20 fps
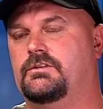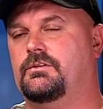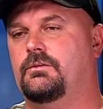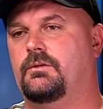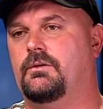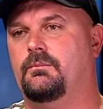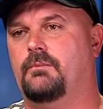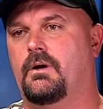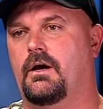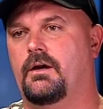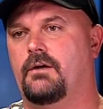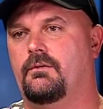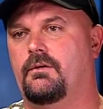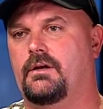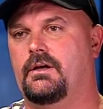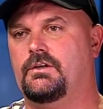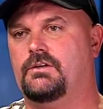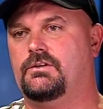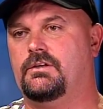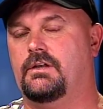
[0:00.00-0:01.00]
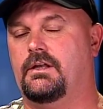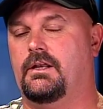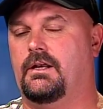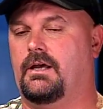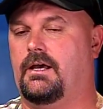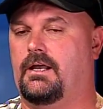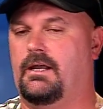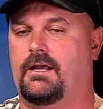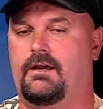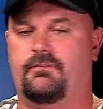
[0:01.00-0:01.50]
do it in moderation.
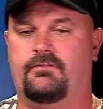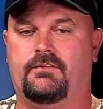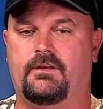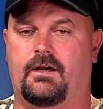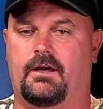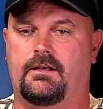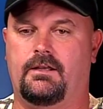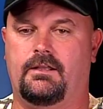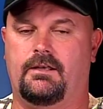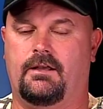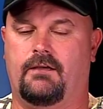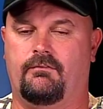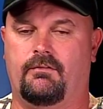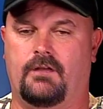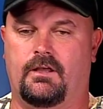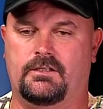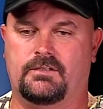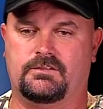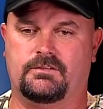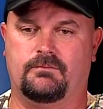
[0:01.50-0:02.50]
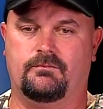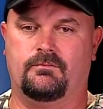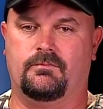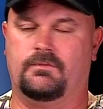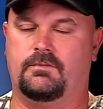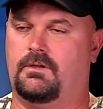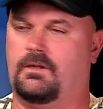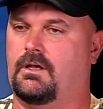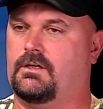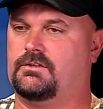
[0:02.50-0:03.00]
And I've done it, and I've lost
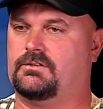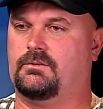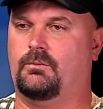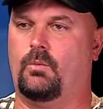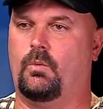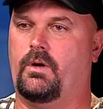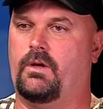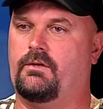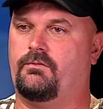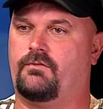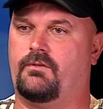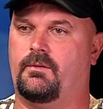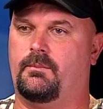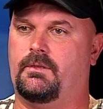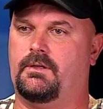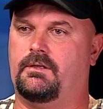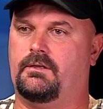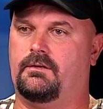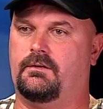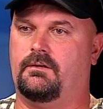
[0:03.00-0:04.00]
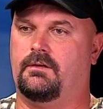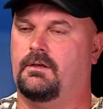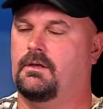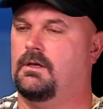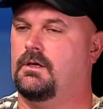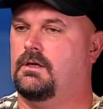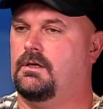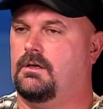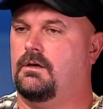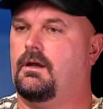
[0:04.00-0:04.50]
some weight from it, and,
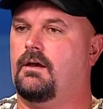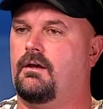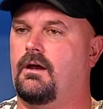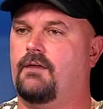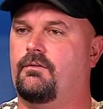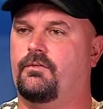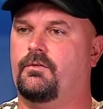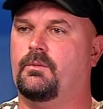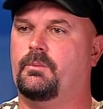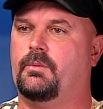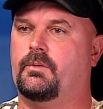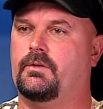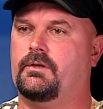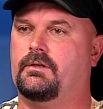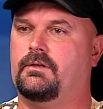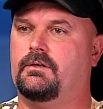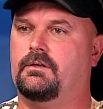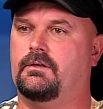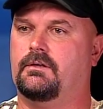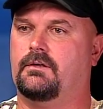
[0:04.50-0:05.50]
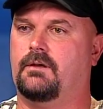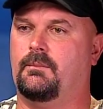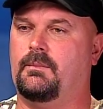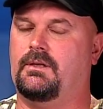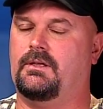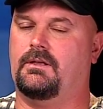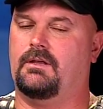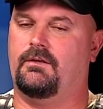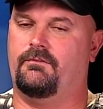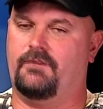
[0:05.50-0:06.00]
you know, I feel pretty good. I
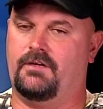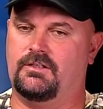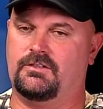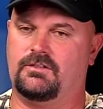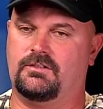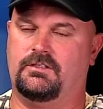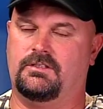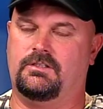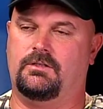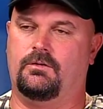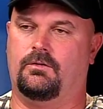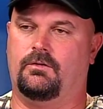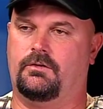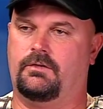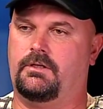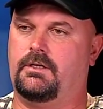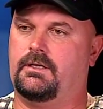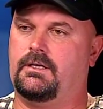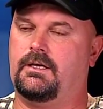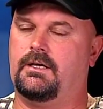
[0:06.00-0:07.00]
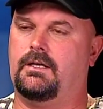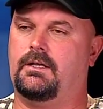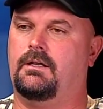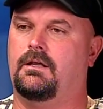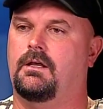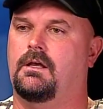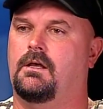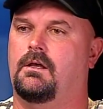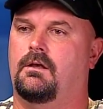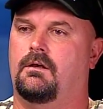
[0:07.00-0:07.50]
mean, eventually, the older you
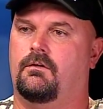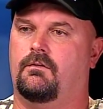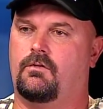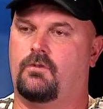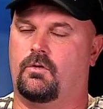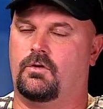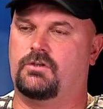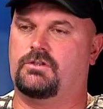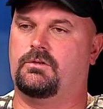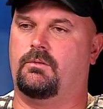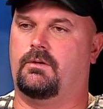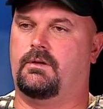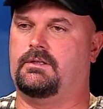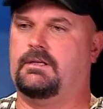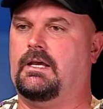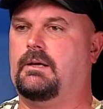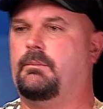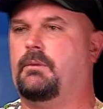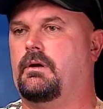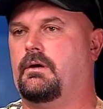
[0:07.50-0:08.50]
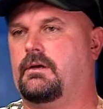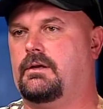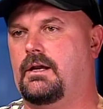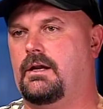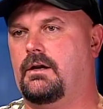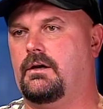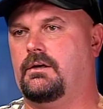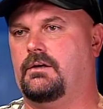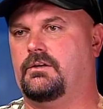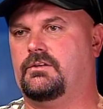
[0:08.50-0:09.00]
get, of course, you want to take better
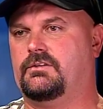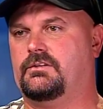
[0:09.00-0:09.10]
care of